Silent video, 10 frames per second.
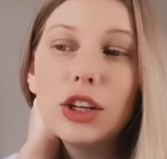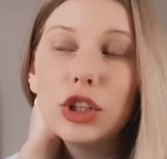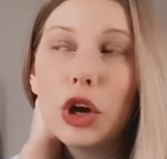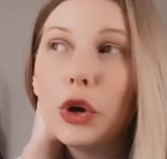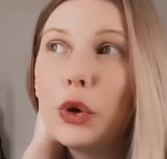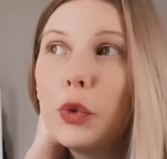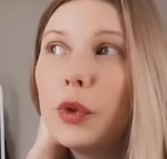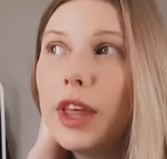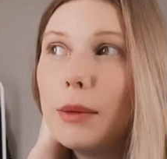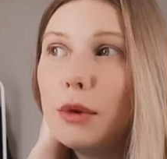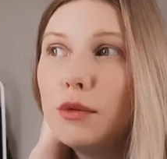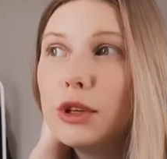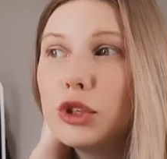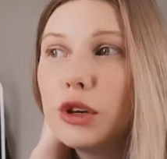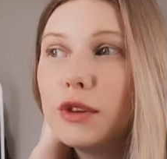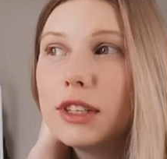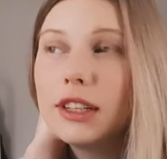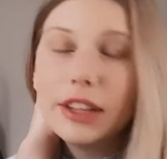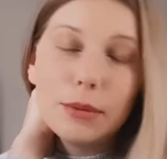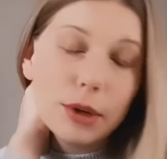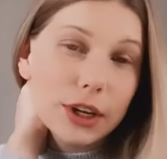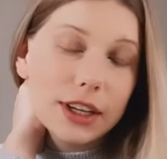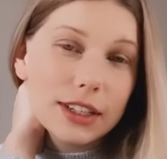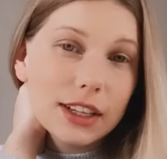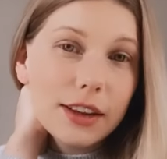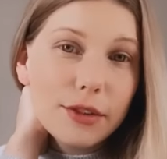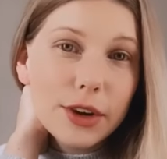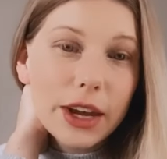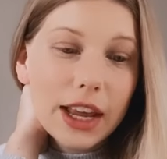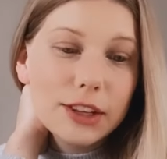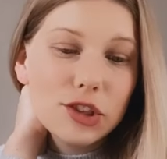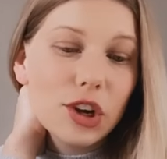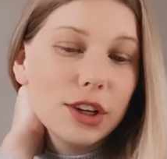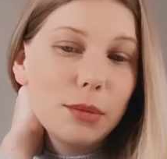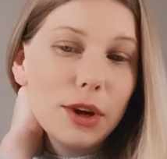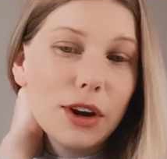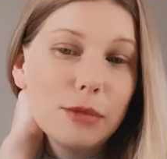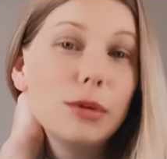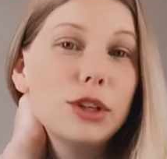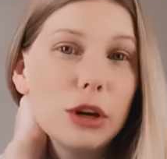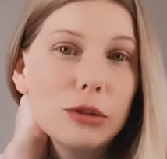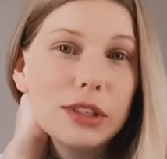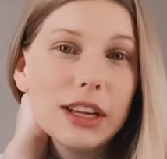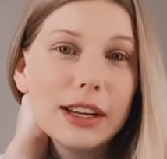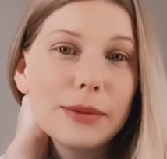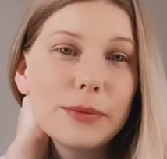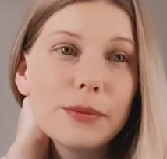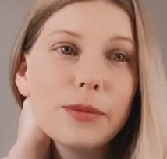so they moved us over to labor and delivery and started me on Pitocin.